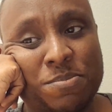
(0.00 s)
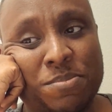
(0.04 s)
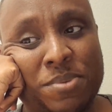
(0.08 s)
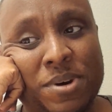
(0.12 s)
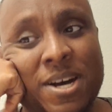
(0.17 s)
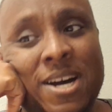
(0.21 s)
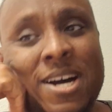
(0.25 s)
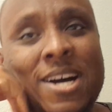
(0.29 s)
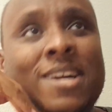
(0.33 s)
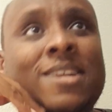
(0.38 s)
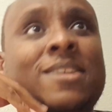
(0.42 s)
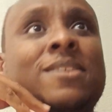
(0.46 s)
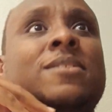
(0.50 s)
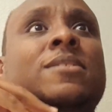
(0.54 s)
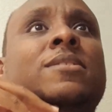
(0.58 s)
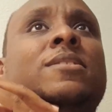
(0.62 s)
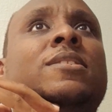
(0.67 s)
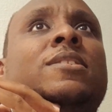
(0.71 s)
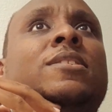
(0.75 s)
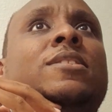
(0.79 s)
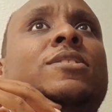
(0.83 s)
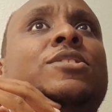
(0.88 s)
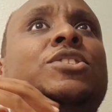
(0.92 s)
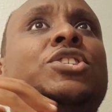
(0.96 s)
but
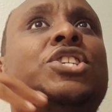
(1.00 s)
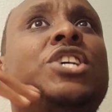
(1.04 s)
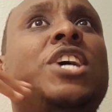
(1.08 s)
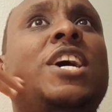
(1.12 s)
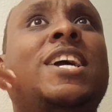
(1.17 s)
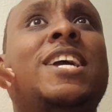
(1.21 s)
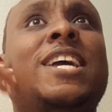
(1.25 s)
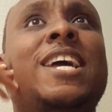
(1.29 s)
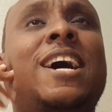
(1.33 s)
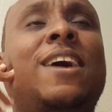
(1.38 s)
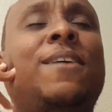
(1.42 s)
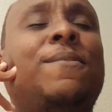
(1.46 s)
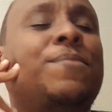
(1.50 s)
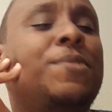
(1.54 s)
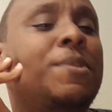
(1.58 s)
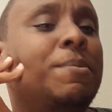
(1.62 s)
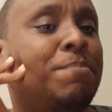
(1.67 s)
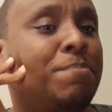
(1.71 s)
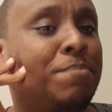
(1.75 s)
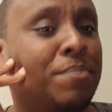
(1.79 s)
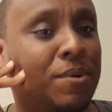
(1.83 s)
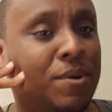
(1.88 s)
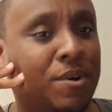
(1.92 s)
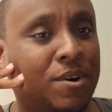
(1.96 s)
check out the
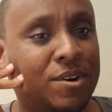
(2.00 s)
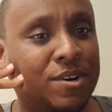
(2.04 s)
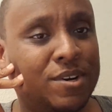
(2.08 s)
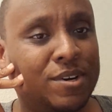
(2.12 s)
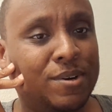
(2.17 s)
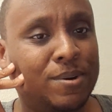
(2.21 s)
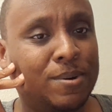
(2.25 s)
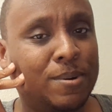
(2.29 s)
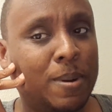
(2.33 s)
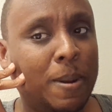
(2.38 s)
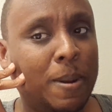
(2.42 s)
book.